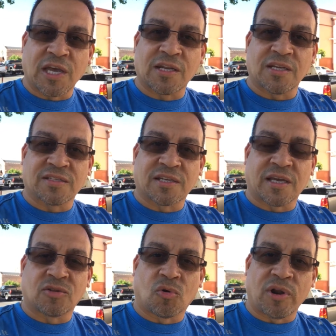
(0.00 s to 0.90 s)
Kennedy
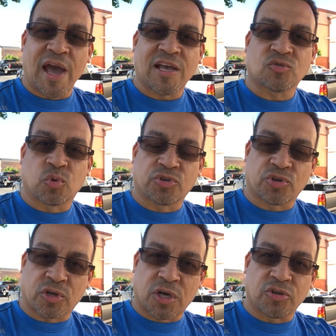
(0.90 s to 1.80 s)
said, don't ask what
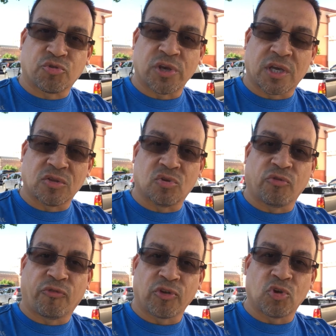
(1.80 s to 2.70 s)
your country can
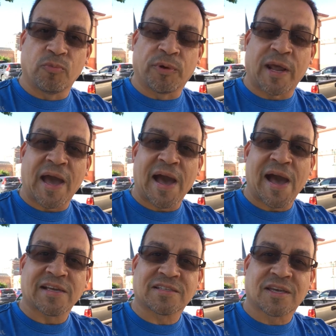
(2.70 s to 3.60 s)
do for you, but
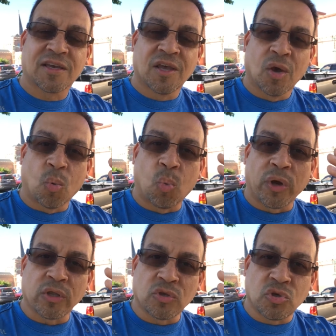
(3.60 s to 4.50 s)
ask
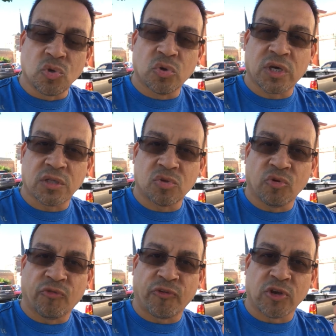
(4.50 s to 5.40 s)
what you can
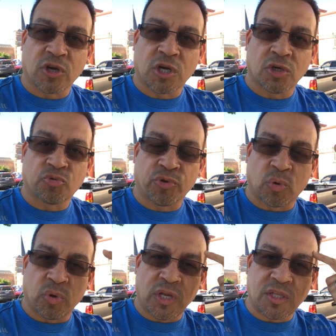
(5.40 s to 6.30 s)
do for your country.
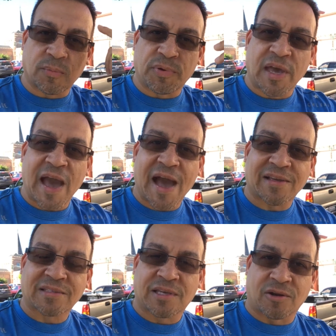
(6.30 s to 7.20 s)
We need to be
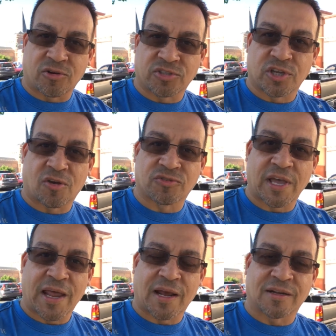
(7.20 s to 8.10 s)
asking ourselves
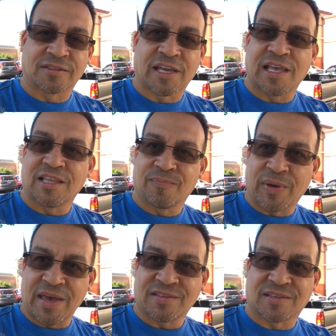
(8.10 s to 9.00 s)
that on a daily
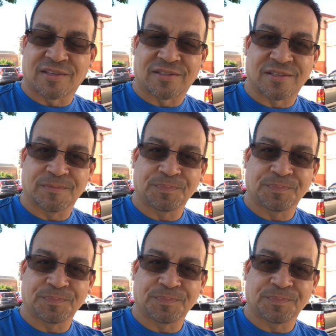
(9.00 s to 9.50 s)
basis.